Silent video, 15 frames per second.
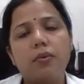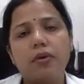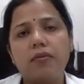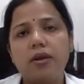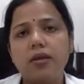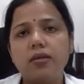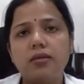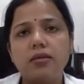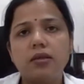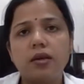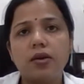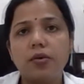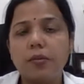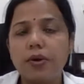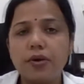prevalence
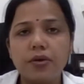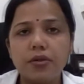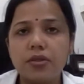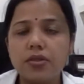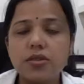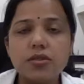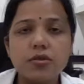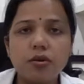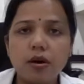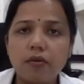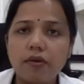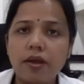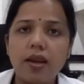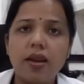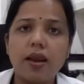endometriosis is not
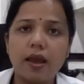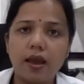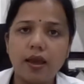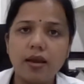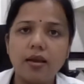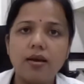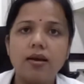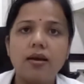very rare.